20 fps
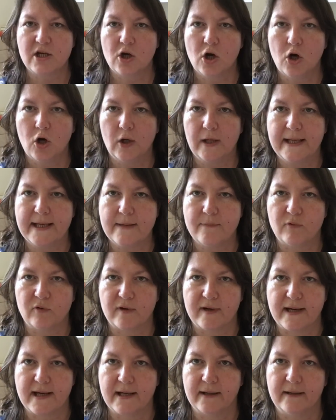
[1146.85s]

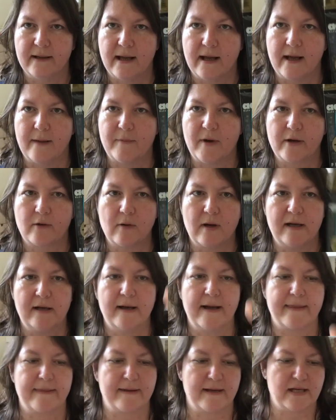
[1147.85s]
Colibri. I quite
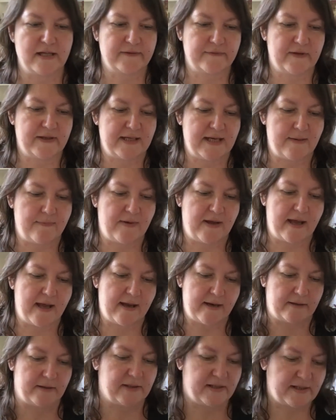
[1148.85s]
like these for
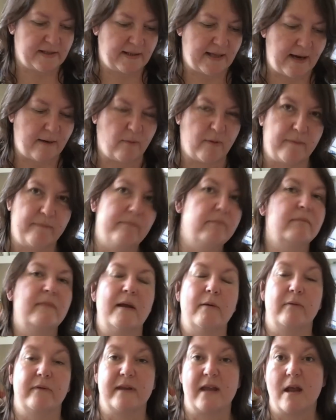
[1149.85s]
DPNs. They were
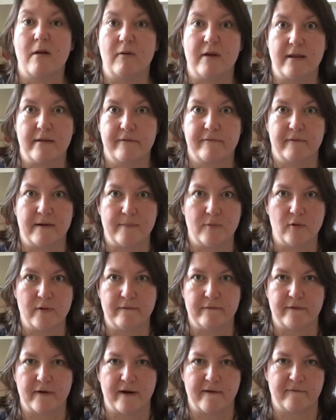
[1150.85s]
the only
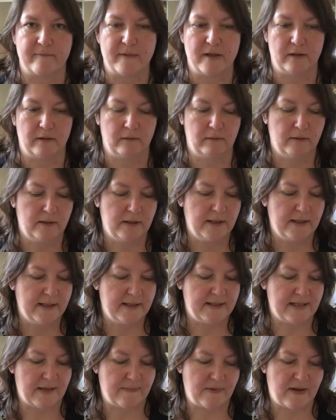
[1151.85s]
3.5mm
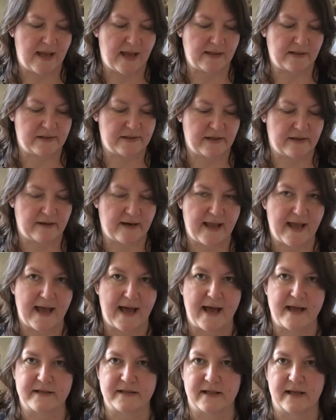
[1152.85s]
DPNs that I
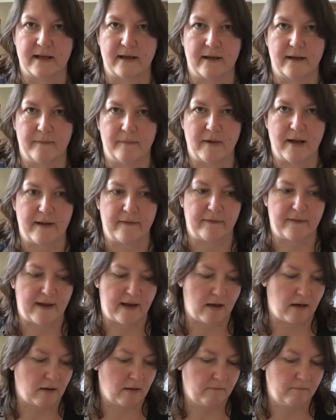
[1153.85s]
had, and they
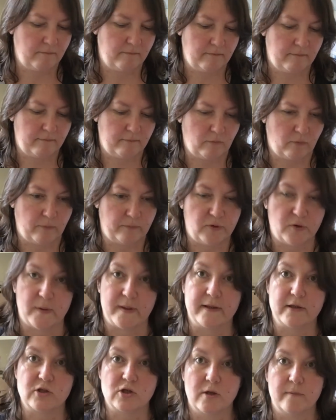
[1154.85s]
are
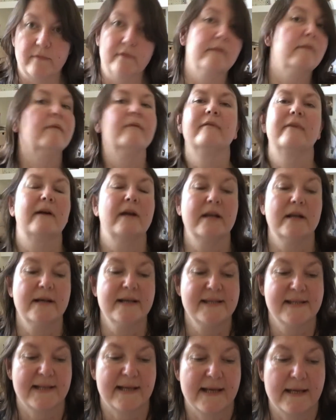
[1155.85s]
doing the job very
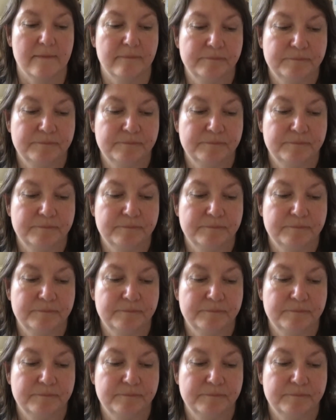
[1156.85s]
nicely.